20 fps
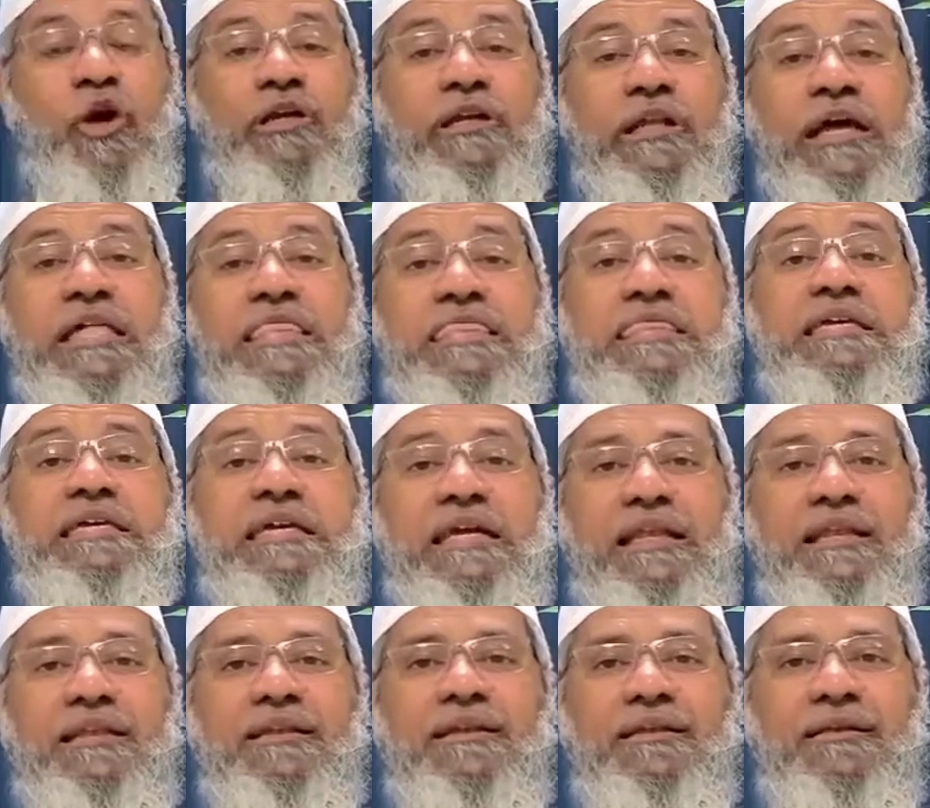Not a
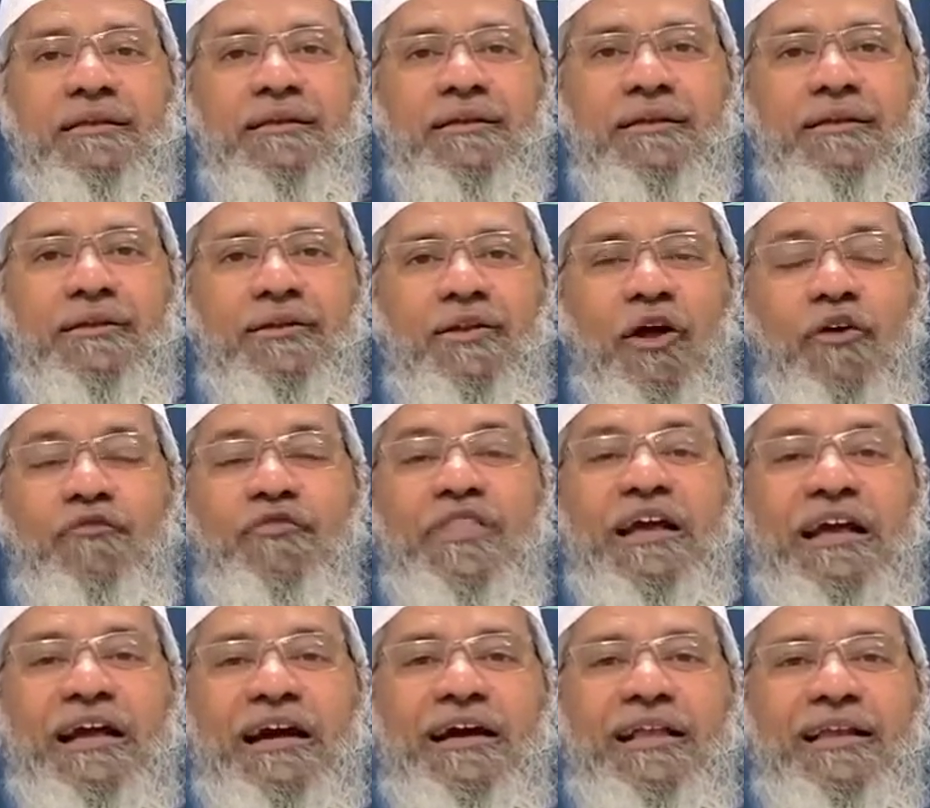single of
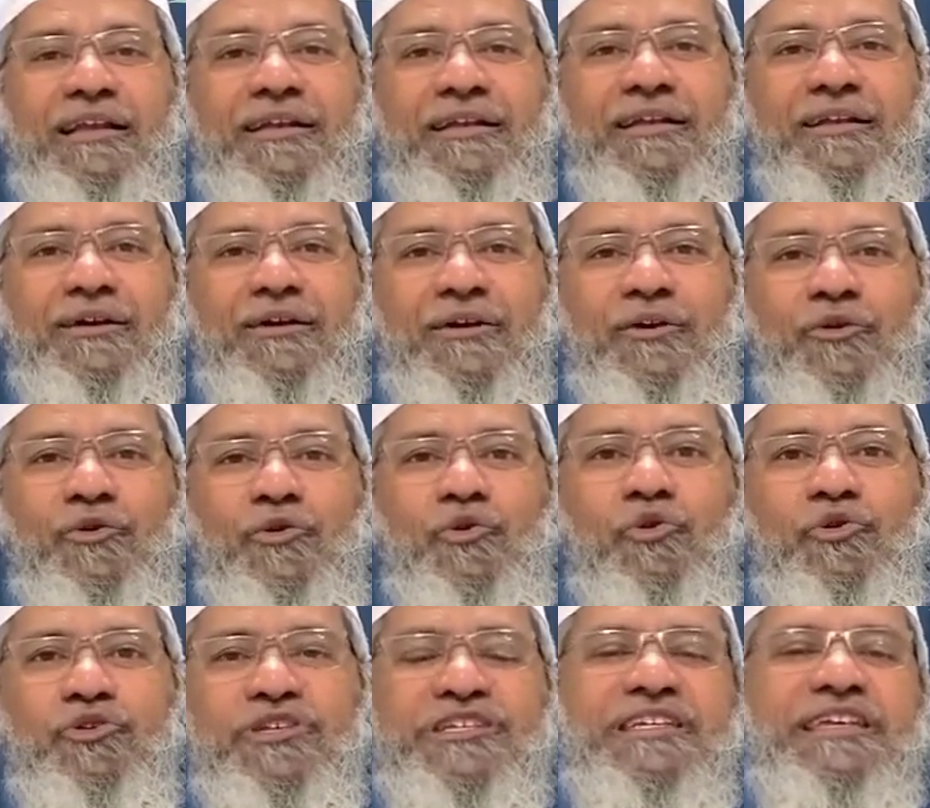the girl
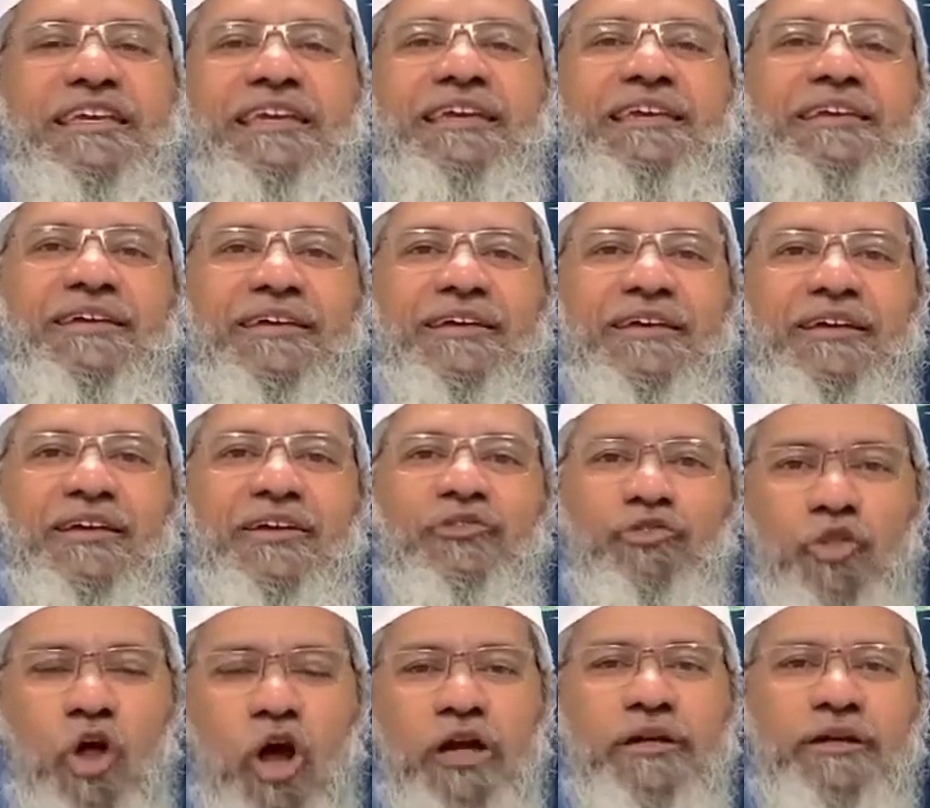who she
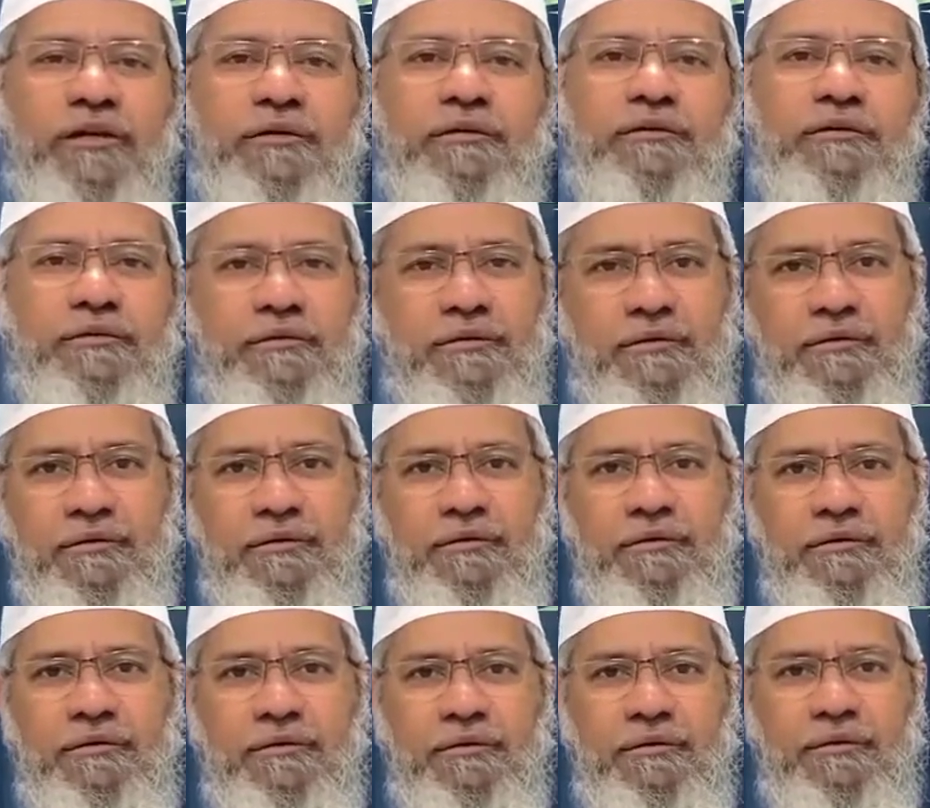thought
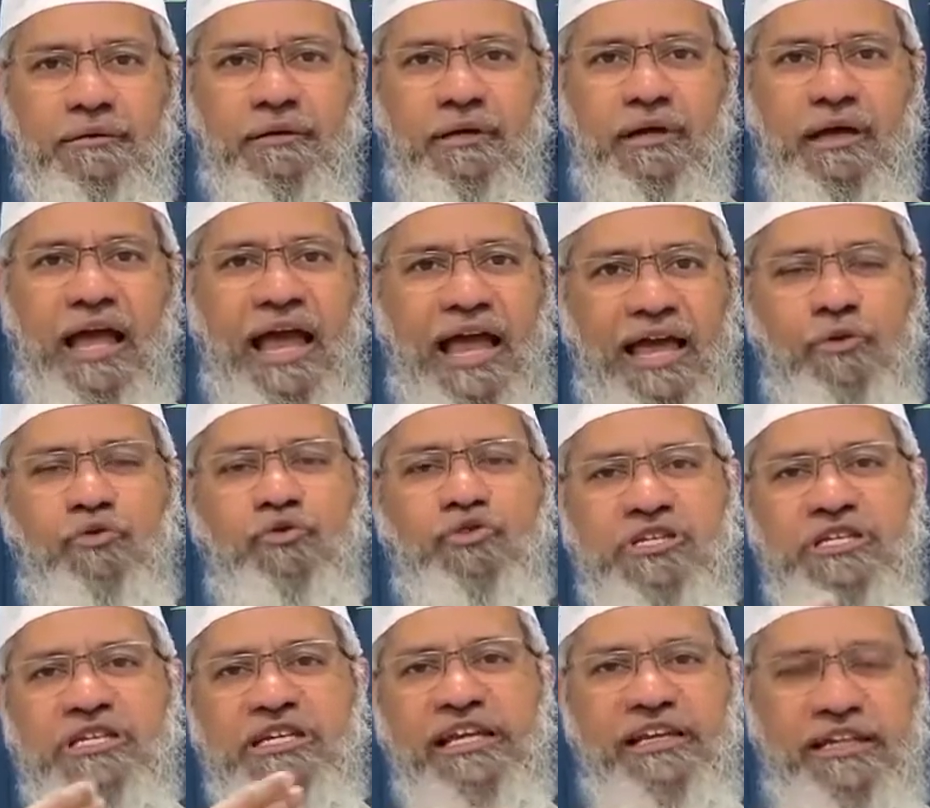and who
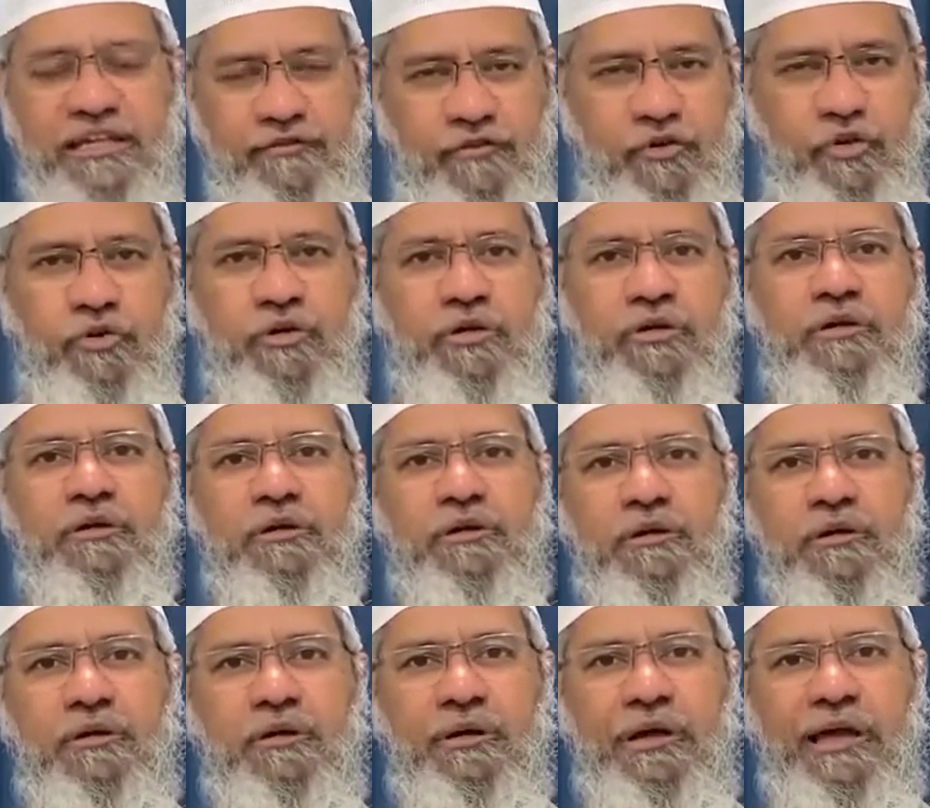she interviewed
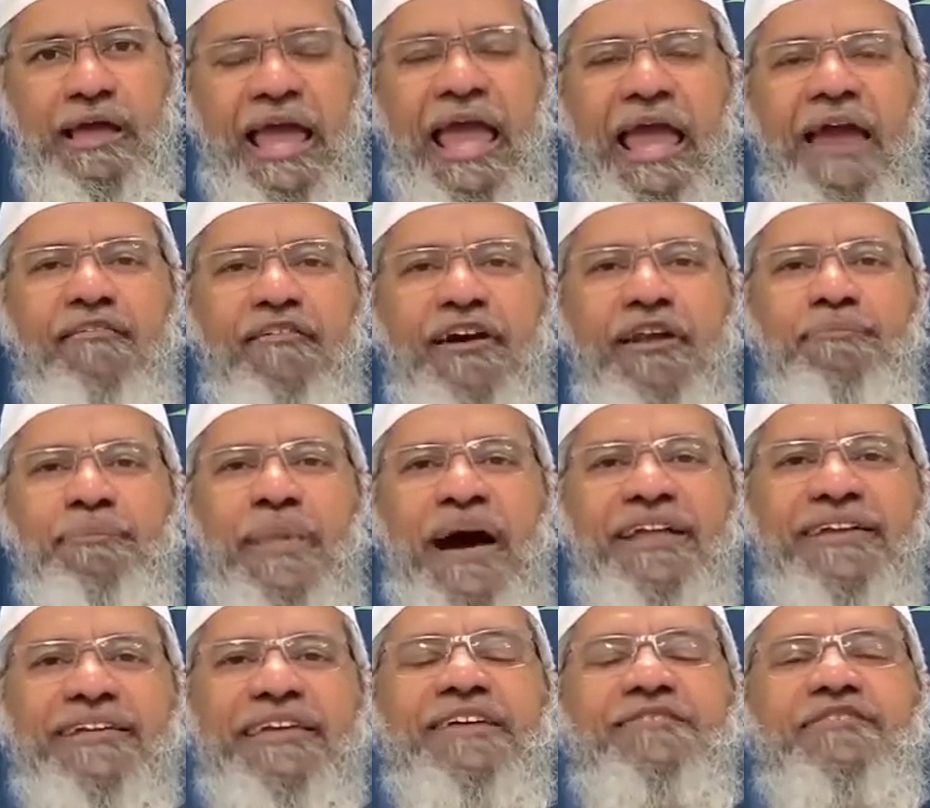ever
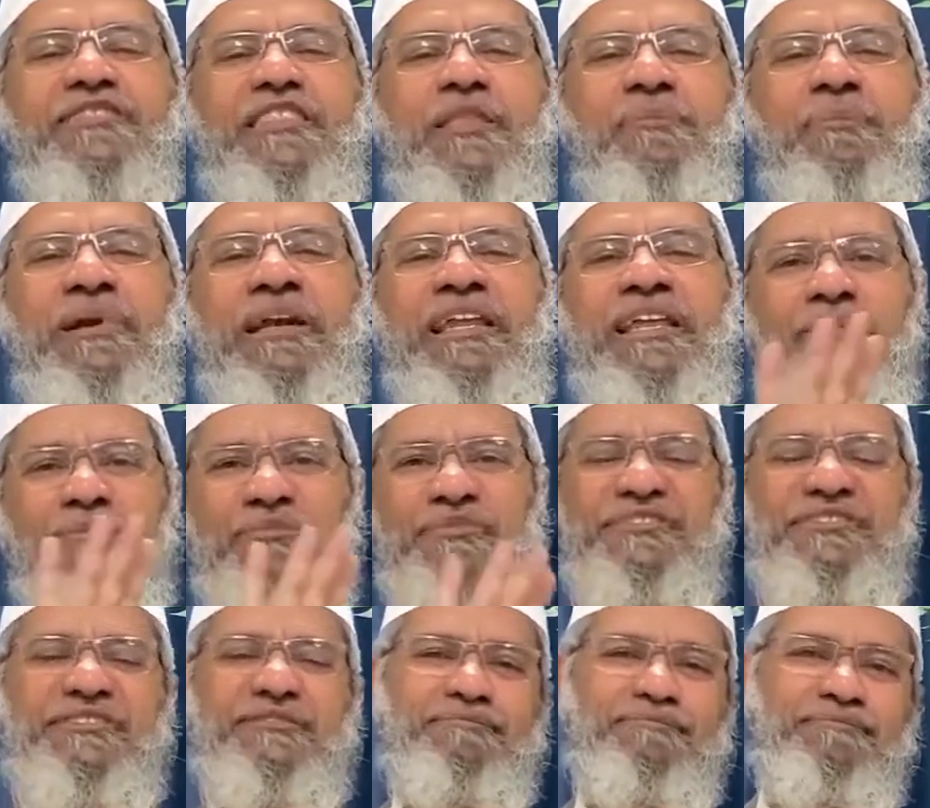passed even the
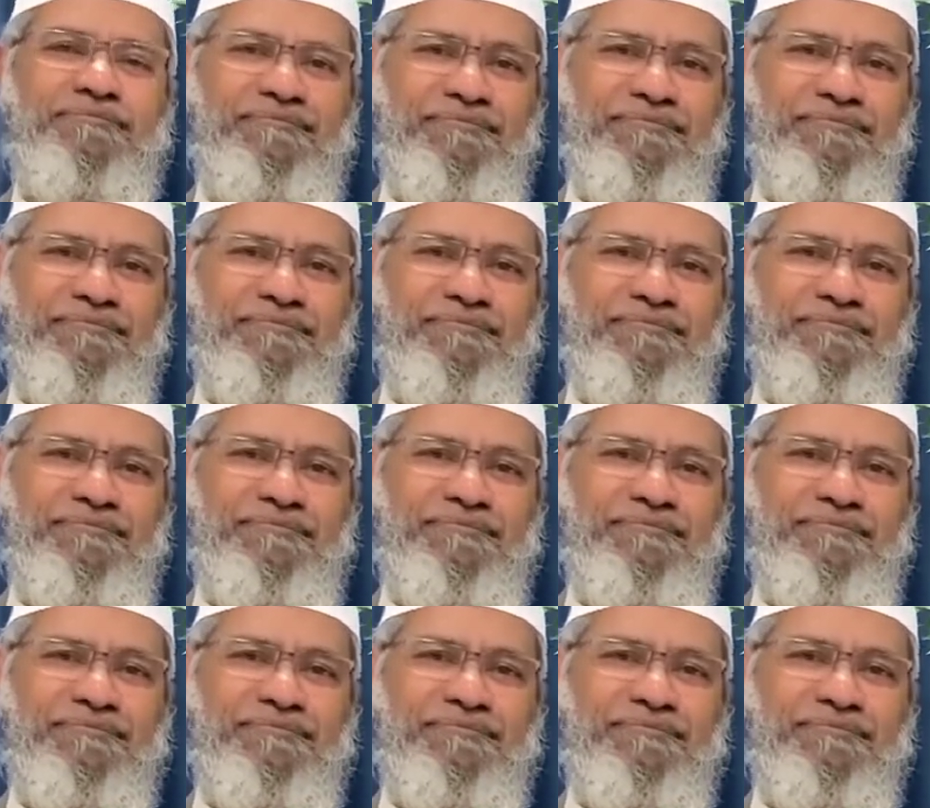prelims.